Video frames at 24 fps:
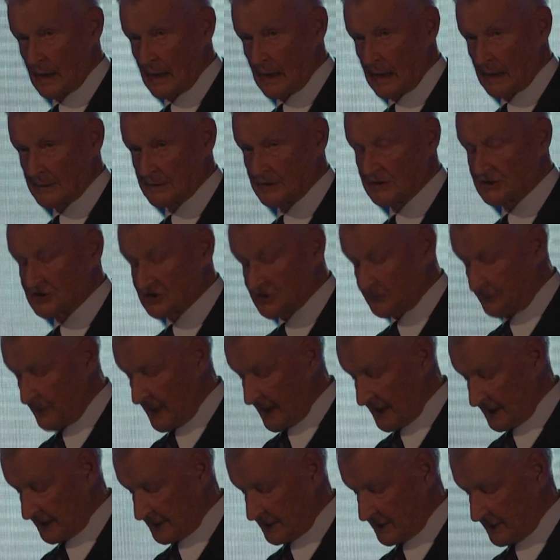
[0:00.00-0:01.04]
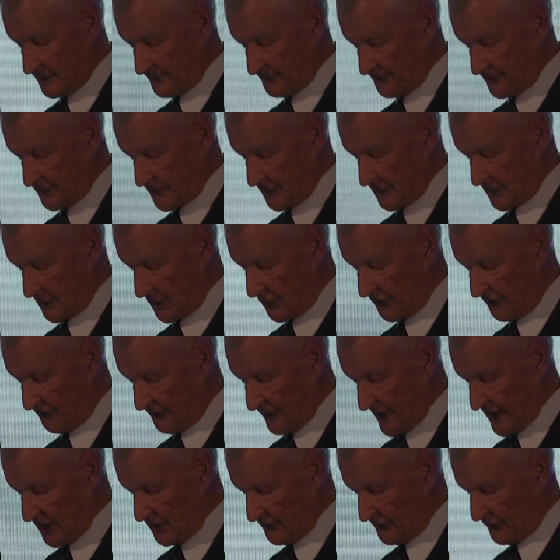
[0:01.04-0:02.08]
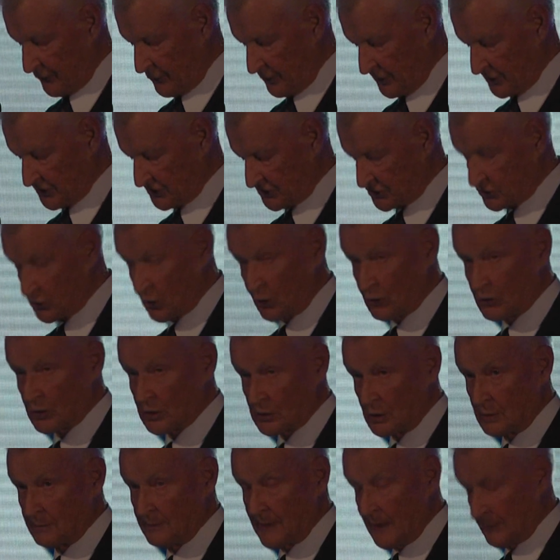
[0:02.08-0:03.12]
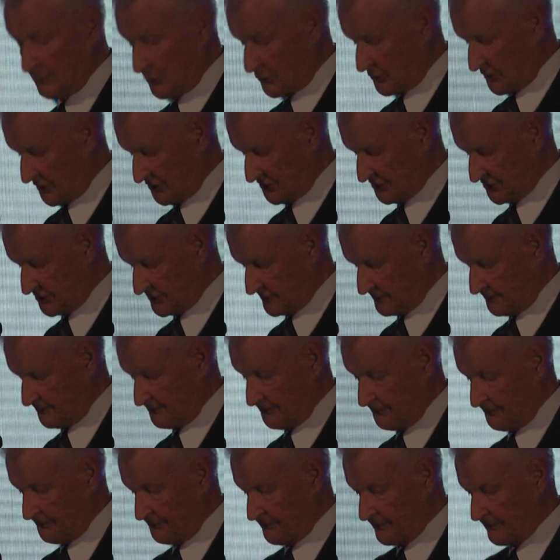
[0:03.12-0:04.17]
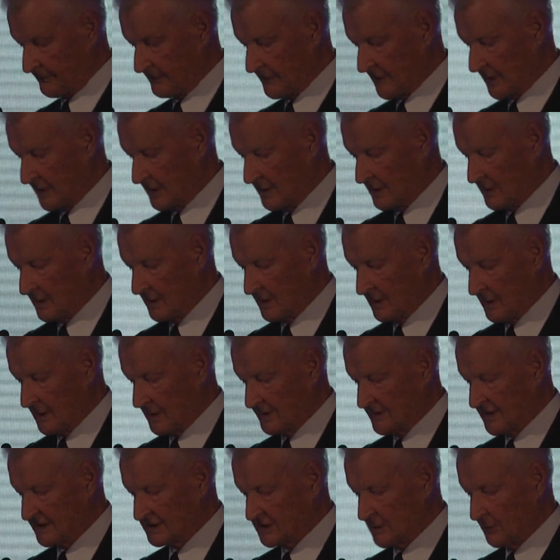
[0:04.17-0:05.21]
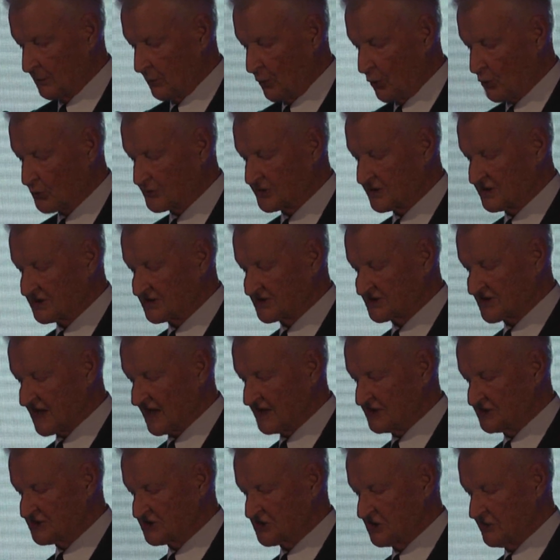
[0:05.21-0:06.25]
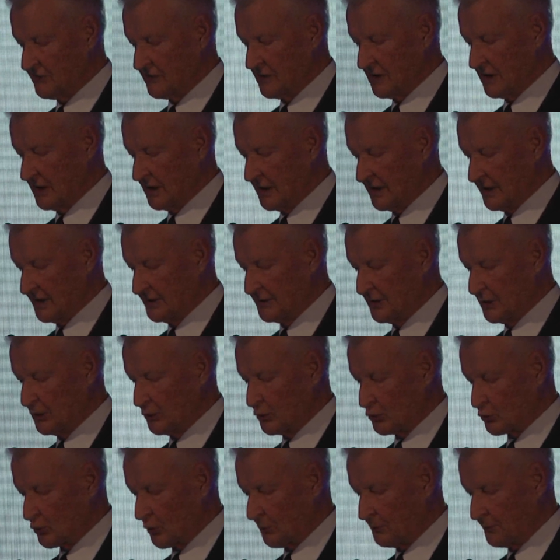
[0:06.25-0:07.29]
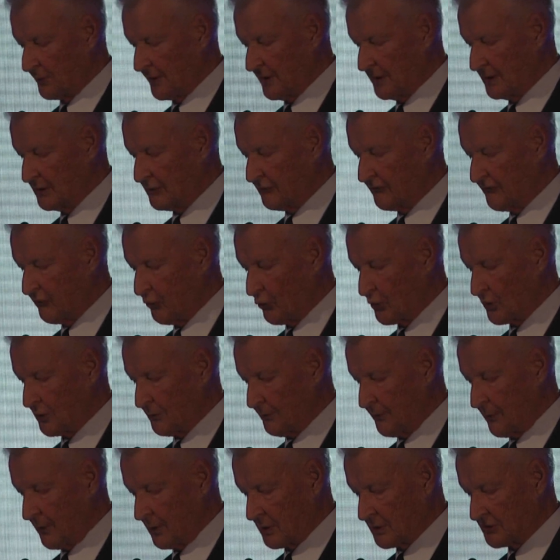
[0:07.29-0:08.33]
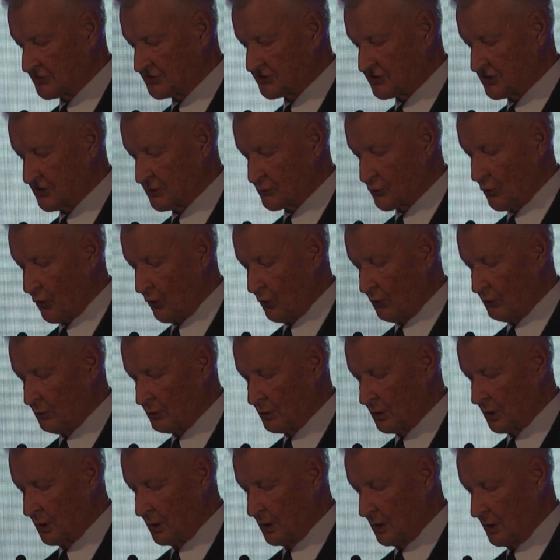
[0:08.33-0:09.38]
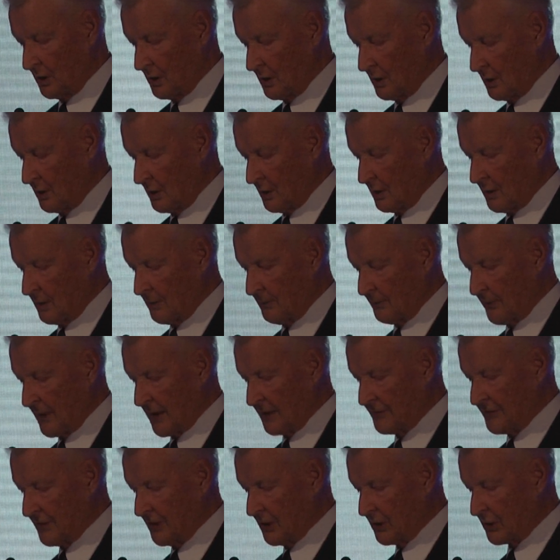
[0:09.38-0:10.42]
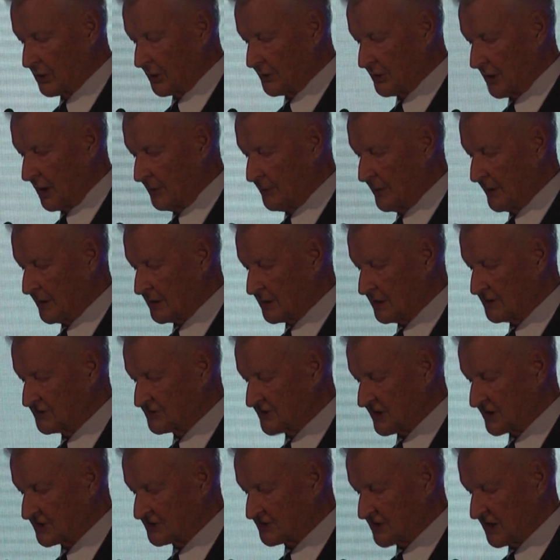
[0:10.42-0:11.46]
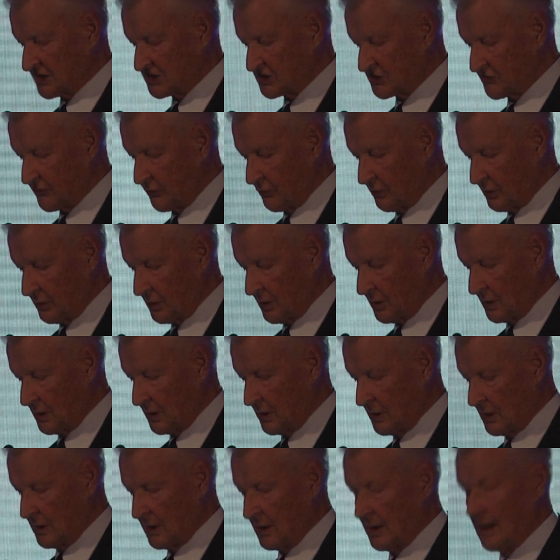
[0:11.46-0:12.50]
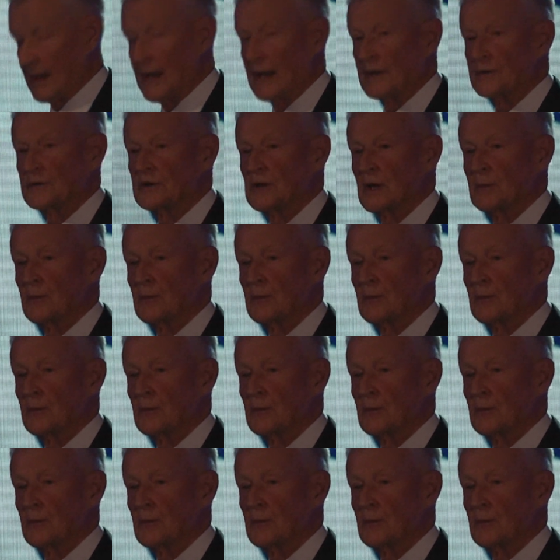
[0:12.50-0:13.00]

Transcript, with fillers: and in spite of painful historical memories that a more decisively leading European foreign policy role by the economically successful and